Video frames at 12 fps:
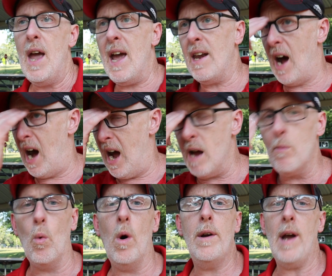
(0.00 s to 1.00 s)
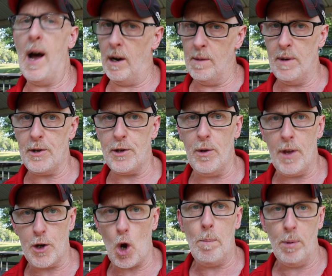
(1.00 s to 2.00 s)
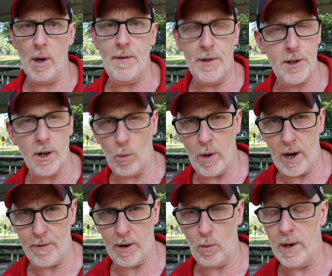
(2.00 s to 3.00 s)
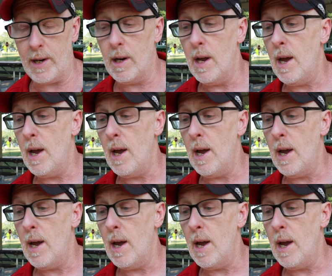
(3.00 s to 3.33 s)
And I am one, I'll admit to you, that don't believe he's going to win every week.